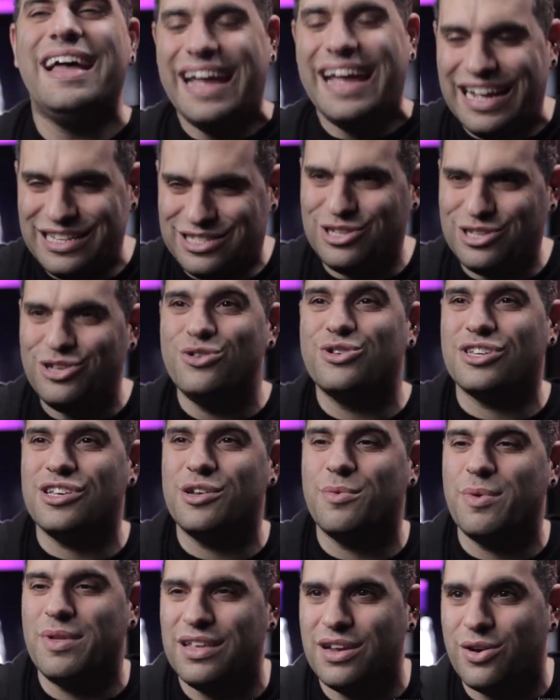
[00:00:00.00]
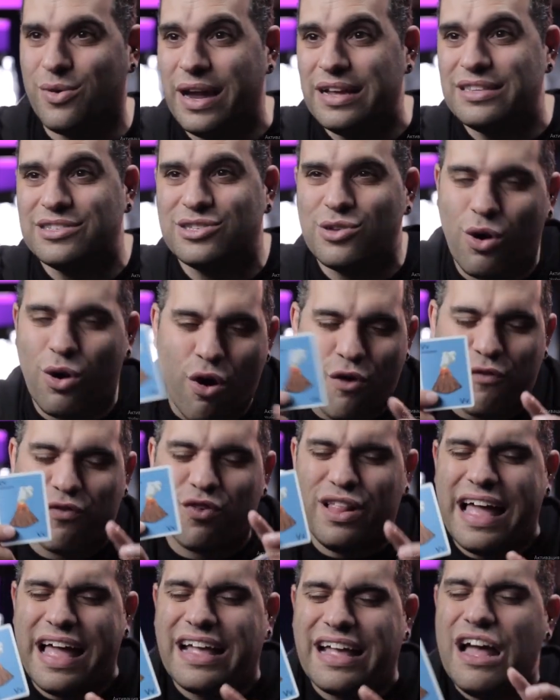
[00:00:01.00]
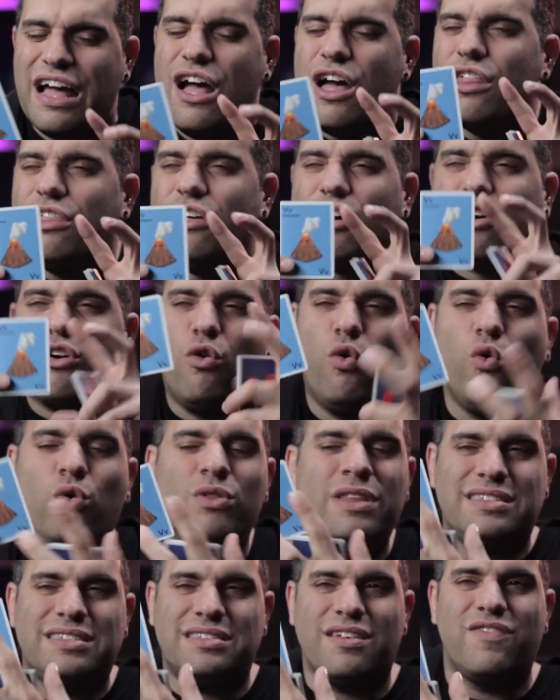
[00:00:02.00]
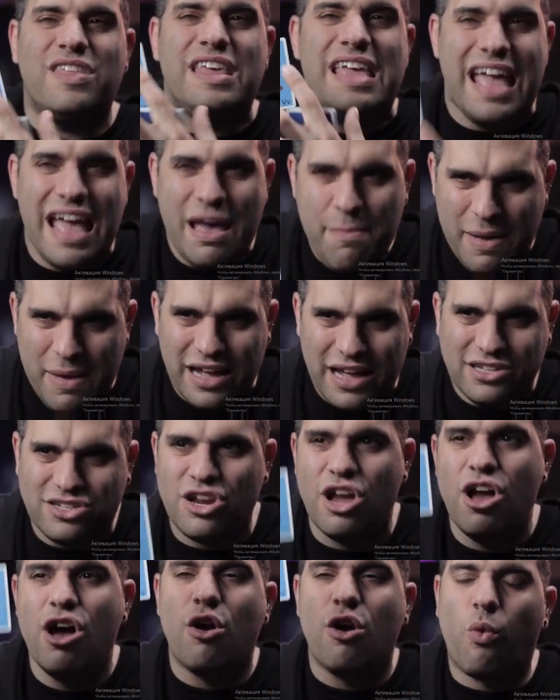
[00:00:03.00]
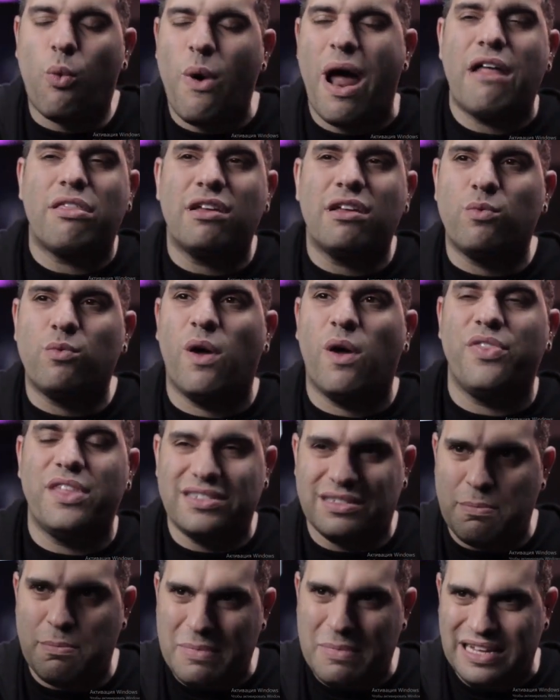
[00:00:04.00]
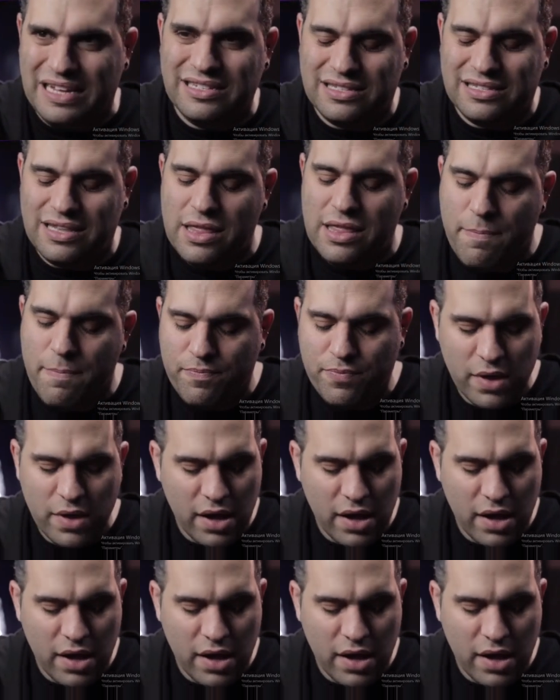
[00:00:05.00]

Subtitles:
It's usually really great. So go for like the coolness of the image rather than what this means to them.